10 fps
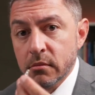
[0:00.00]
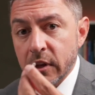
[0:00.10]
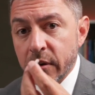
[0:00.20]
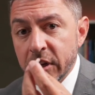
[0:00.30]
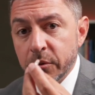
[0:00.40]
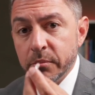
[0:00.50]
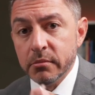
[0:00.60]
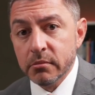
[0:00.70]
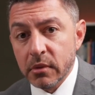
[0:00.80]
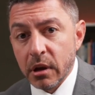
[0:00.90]
now I do.
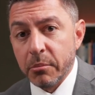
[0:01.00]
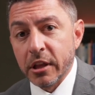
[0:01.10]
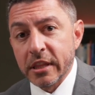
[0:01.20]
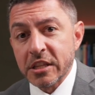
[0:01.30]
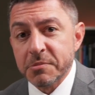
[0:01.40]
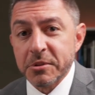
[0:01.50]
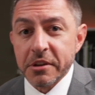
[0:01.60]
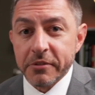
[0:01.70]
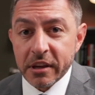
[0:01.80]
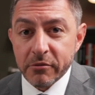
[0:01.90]
I bought that
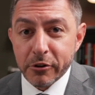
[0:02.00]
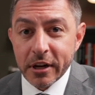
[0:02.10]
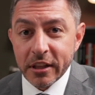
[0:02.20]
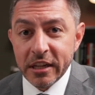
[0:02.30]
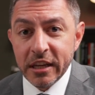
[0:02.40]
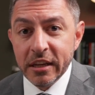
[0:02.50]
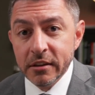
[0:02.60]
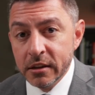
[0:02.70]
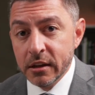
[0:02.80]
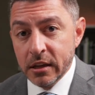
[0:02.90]
specific infrared LED. It
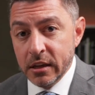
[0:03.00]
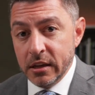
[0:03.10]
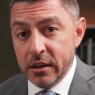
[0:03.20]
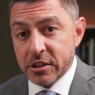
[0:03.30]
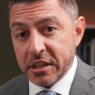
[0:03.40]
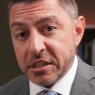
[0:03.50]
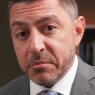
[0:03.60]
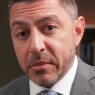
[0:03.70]
was like 10